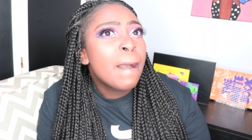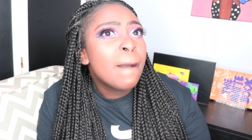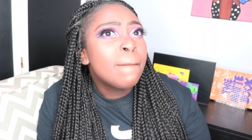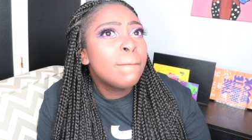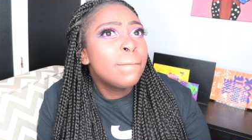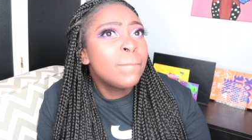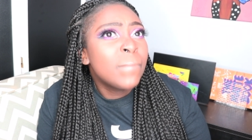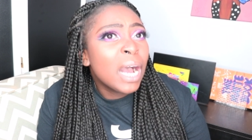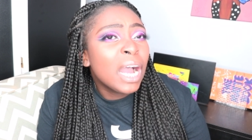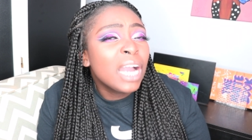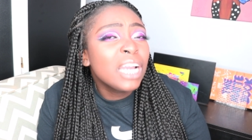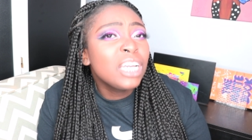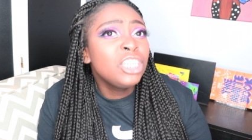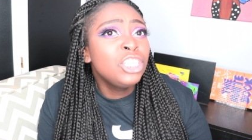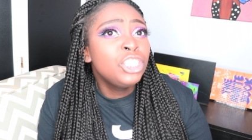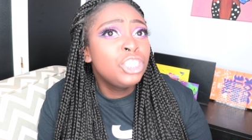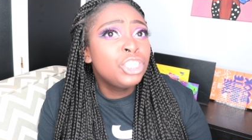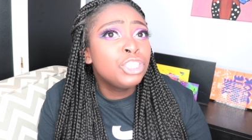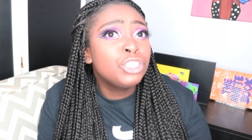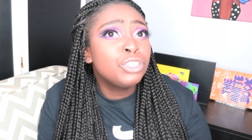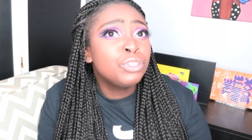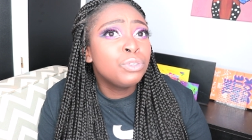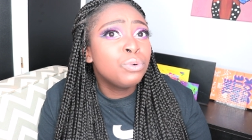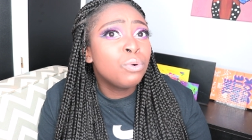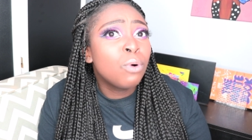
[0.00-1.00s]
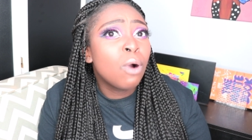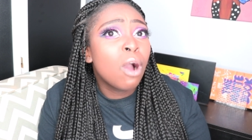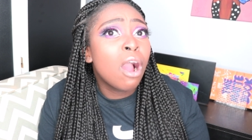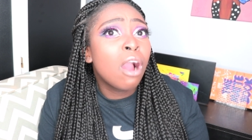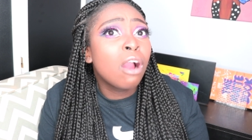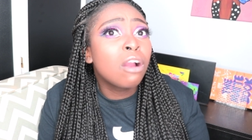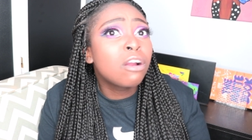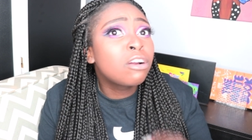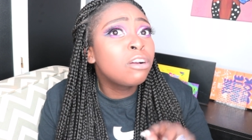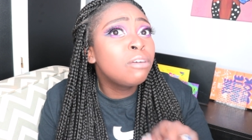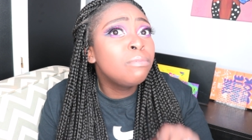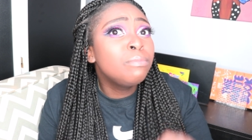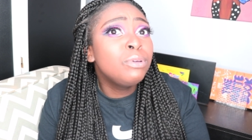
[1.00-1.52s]
Mind you,
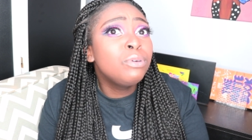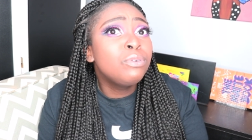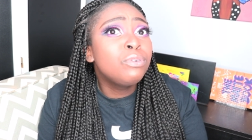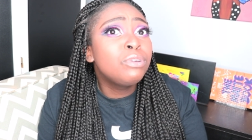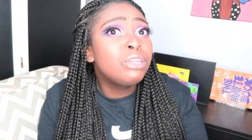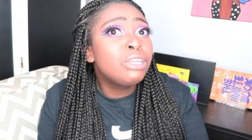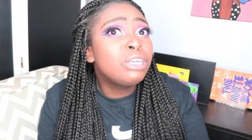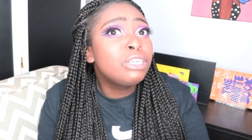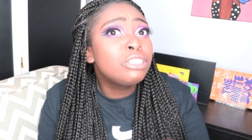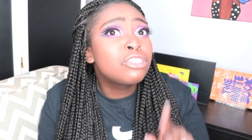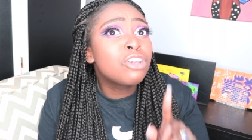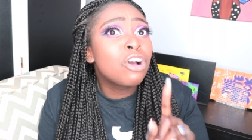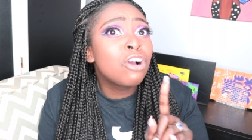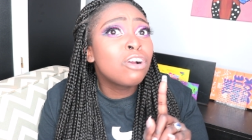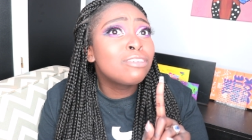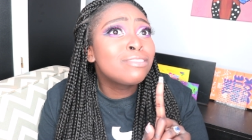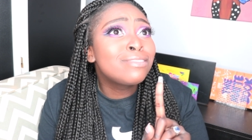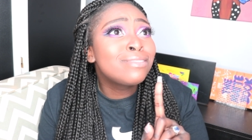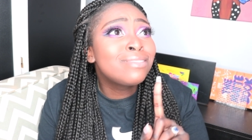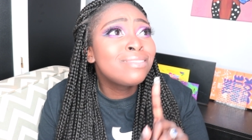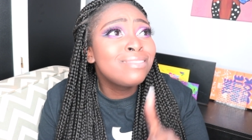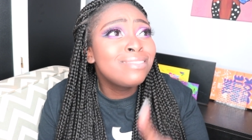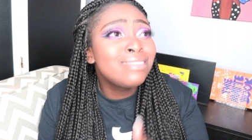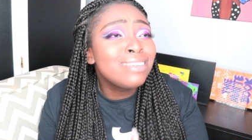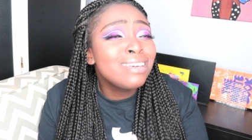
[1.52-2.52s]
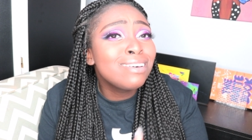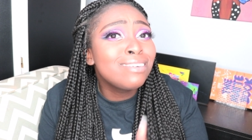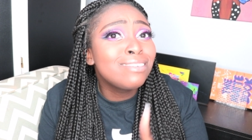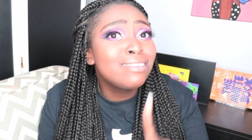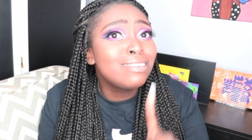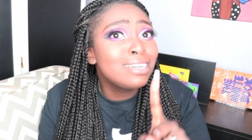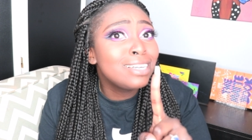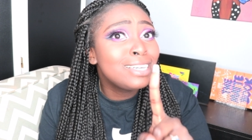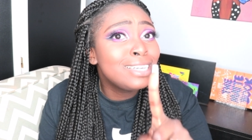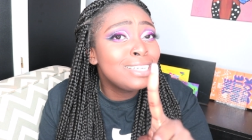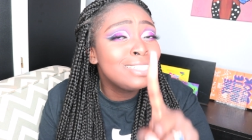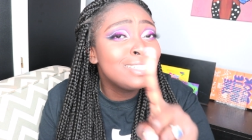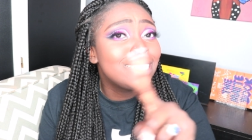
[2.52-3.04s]
our communities are
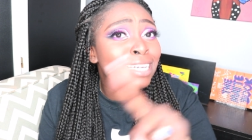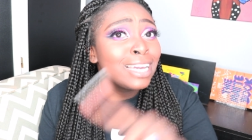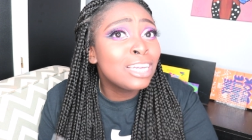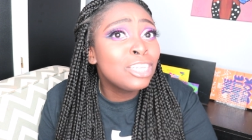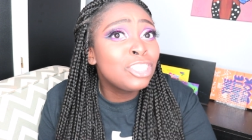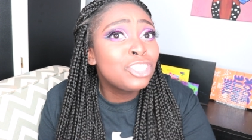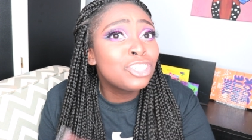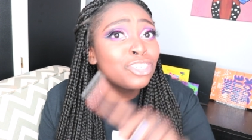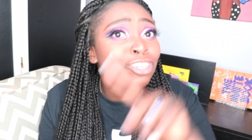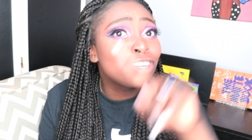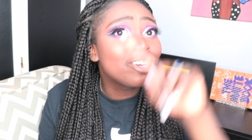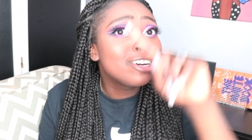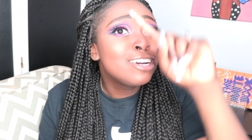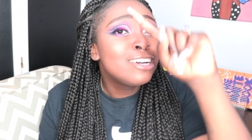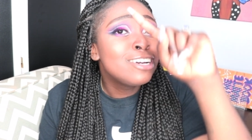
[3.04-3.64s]
still in danger